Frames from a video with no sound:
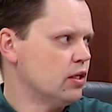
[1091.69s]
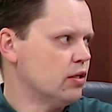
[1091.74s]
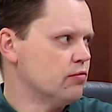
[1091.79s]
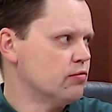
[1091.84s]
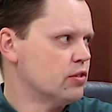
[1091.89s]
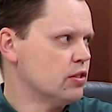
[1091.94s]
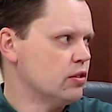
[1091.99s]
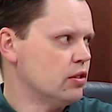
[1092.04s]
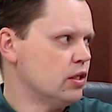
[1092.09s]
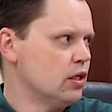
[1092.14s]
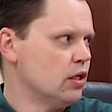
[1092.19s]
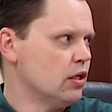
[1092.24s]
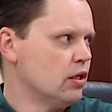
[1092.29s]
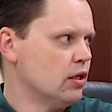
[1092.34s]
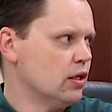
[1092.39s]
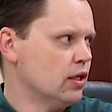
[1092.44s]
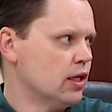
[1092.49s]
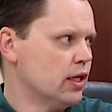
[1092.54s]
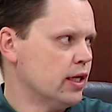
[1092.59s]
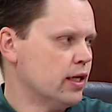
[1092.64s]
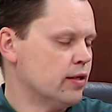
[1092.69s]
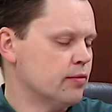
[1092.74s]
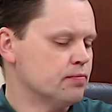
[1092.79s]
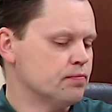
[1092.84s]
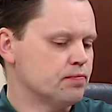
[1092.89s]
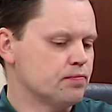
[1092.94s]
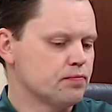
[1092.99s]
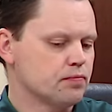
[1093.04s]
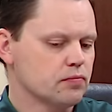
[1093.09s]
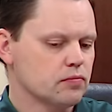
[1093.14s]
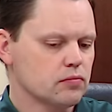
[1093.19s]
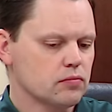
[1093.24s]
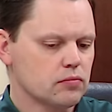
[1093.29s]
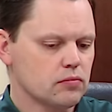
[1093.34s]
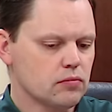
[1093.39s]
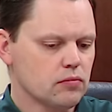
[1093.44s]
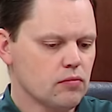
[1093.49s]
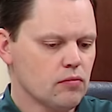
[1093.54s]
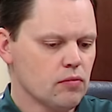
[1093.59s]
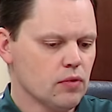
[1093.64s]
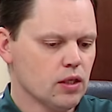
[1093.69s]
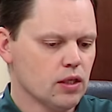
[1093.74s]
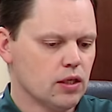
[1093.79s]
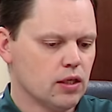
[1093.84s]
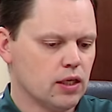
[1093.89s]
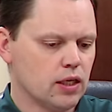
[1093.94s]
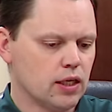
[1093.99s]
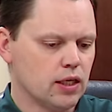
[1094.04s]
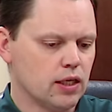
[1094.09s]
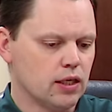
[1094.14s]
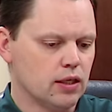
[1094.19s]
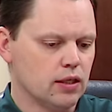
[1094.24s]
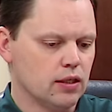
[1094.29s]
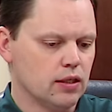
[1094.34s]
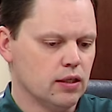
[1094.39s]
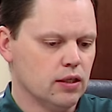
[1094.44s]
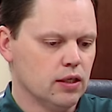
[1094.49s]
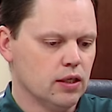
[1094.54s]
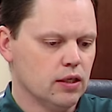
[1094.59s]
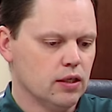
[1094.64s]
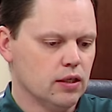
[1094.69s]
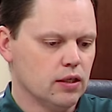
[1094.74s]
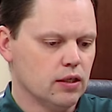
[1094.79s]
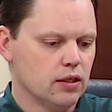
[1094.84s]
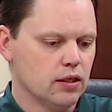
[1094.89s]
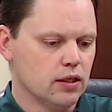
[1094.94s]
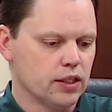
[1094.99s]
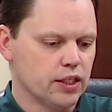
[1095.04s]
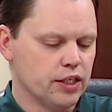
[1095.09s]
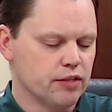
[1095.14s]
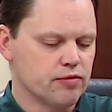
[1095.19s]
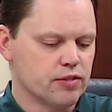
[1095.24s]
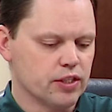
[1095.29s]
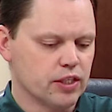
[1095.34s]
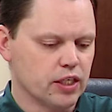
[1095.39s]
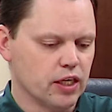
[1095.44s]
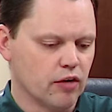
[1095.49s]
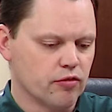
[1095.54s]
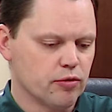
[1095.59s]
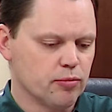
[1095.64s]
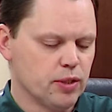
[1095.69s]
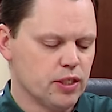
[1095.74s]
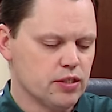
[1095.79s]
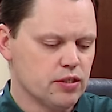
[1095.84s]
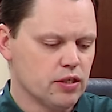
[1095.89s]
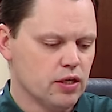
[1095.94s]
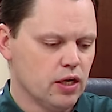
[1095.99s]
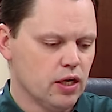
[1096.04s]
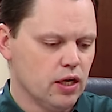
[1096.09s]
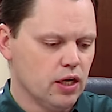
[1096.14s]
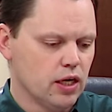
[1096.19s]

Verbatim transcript: give to the um, uh, give to the government.